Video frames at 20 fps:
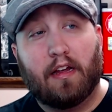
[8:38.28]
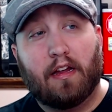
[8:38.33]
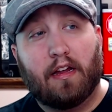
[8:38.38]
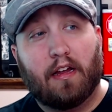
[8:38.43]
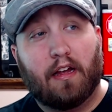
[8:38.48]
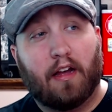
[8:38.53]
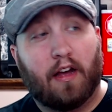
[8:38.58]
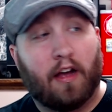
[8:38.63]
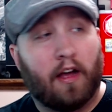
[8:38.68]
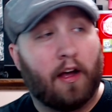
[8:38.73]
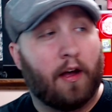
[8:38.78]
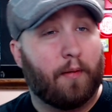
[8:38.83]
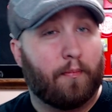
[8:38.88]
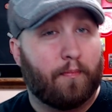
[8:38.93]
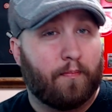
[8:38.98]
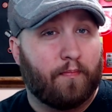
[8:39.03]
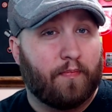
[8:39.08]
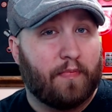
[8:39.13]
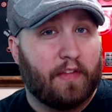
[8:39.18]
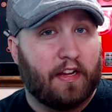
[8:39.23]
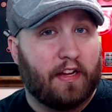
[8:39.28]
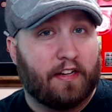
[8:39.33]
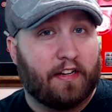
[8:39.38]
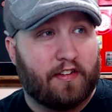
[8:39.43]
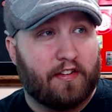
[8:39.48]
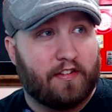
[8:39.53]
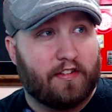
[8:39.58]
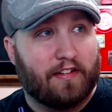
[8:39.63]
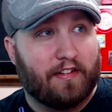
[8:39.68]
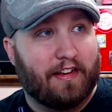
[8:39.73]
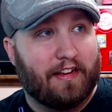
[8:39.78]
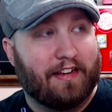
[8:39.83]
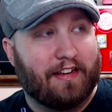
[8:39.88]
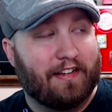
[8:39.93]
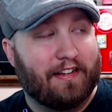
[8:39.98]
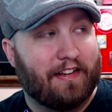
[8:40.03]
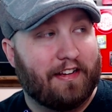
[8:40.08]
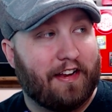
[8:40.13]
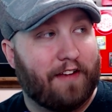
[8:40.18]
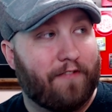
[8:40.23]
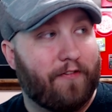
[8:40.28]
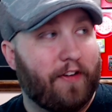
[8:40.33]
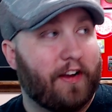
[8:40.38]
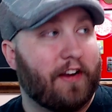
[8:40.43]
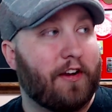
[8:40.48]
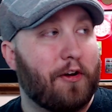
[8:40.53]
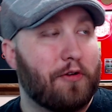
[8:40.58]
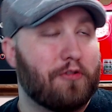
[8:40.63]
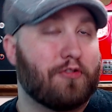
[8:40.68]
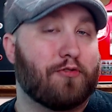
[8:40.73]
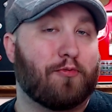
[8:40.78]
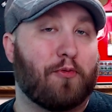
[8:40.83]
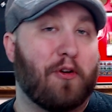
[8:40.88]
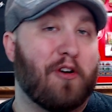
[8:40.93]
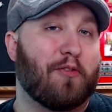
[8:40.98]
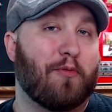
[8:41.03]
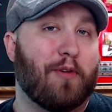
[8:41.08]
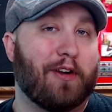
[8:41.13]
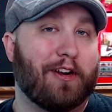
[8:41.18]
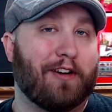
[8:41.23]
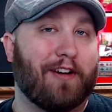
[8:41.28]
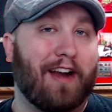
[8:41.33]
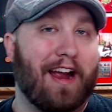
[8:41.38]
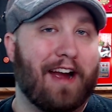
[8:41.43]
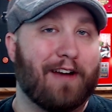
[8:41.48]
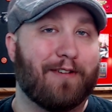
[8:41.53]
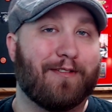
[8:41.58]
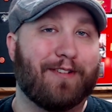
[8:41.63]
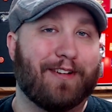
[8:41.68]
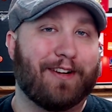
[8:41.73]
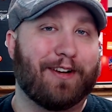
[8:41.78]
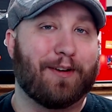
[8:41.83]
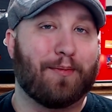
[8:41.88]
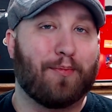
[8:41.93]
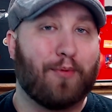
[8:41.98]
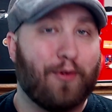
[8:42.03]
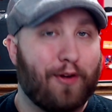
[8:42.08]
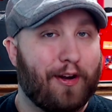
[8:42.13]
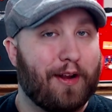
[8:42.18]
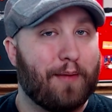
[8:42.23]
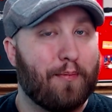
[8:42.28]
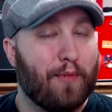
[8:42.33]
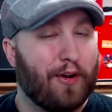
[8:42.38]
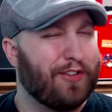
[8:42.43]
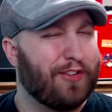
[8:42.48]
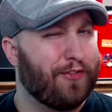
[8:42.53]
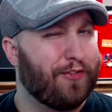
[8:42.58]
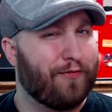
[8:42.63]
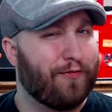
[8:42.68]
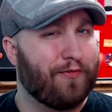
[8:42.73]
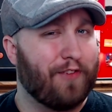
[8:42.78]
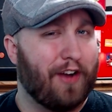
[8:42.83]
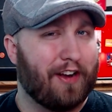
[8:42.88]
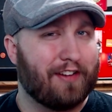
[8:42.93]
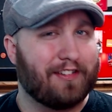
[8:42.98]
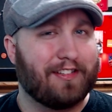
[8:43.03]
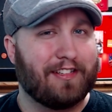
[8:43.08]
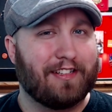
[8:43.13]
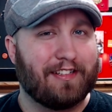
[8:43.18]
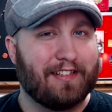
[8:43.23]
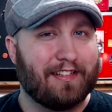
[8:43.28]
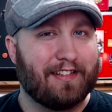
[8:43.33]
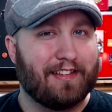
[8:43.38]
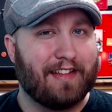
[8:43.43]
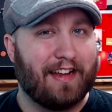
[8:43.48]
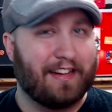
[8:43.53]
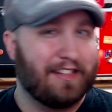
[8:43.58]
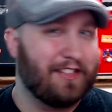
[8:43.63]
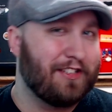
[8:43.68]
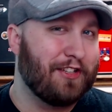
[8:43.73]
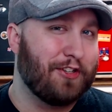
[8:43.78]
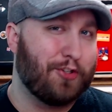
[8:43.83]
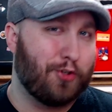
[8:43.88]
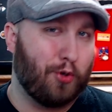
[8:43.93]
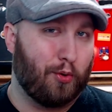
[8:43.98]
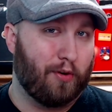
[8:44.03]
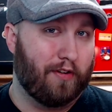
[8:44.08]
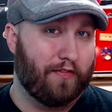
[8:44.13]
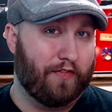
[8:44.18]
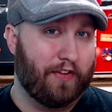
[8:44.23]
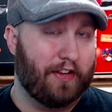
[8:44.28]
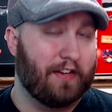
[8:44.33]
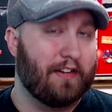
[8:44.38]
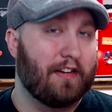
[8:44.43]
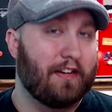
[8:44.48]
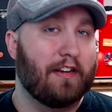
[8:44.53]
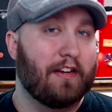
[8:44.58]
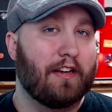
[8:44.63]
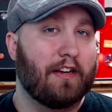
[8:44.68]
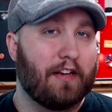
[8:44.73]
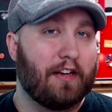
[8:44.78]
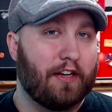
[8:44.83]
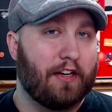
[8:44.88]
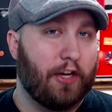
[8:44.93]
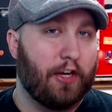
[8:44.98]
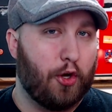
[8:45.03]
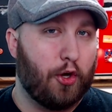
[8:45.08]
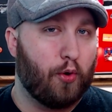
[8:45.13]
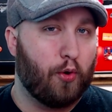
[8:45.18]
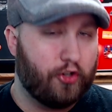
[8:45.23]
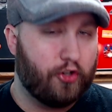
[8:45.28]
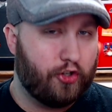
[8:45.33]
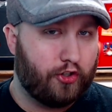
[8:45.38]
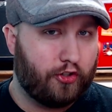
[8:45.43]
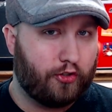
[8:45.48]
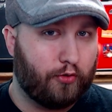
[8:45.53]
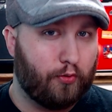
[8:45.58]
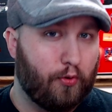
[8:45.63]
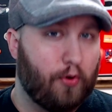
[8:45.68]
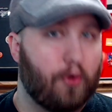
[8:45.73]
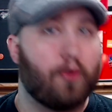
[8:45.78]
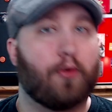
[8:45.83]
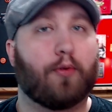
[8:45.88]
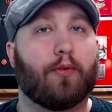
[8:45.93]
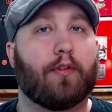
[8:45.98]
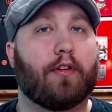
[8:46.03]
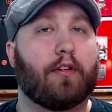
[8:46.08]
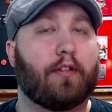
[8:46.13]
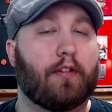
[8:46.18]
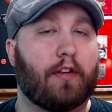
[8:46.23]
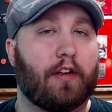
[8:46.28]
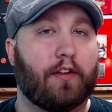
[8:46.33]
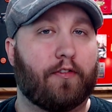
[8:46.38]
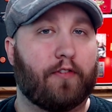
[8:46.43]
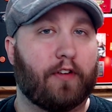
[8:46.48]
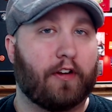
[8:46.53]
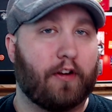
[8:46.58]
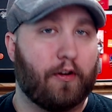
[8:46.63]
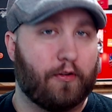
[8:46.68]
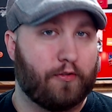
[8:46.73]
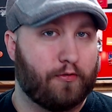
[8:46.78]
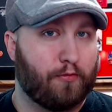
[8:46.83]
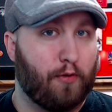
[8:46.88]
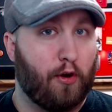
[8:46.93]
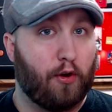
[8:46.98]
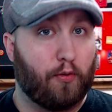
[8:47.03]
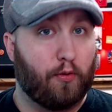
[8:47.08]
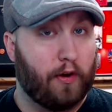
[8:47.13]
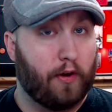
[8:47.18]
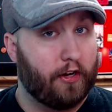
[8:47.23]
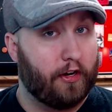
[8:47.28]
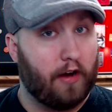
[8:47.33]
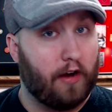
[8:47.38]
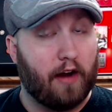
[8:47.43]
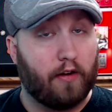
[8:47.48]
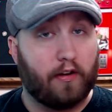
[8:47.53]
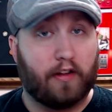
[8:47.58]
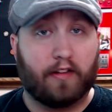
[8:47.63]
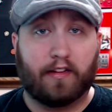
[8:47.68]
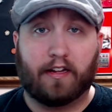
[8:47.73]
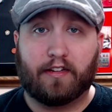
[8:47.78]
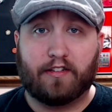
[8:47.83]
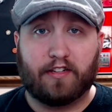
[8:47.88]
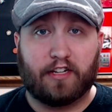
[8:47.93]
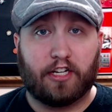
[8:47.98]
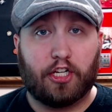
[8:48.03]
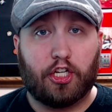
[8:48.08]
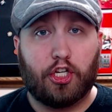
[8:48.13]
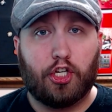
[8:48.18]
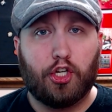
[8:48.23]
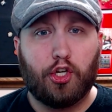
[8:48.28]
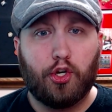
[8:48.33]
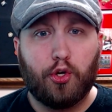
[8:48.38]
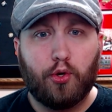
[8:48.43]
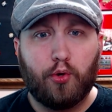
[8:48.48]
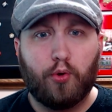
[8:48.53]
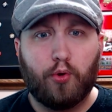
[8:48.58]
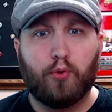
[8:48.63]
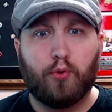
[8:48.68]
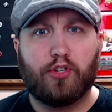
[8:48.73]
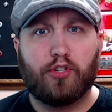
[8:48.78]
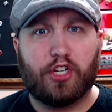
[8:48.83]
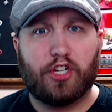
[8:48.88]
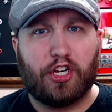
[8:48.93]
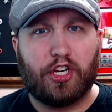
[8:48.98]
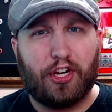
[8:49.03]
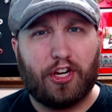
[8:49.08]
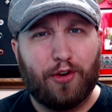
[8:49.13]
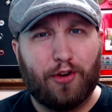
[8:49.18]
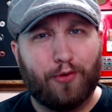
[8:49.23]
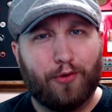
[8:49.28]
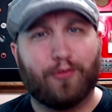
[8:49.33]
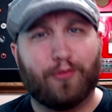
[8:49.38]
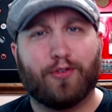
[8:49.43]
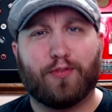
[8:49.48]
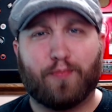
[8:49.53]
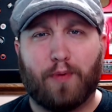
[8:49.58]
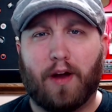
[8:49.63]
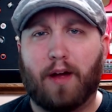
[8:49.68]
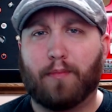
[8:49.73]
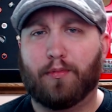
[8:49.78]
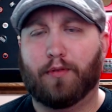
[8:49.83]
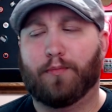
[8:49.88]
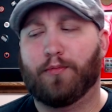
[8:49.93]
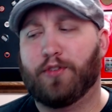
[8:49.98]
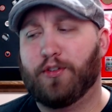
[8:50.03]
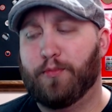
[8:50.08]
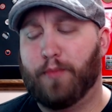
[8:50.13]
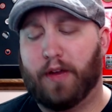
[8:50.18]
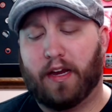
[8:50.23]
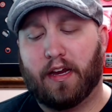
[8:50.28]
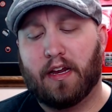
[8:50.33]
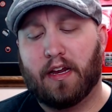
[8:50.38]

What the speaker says: If it goes wrong while you're out, you're pretty much fucked. That's the short of it. You're screwed if it goes wrong while you're out, and that's a huge, huge problem to me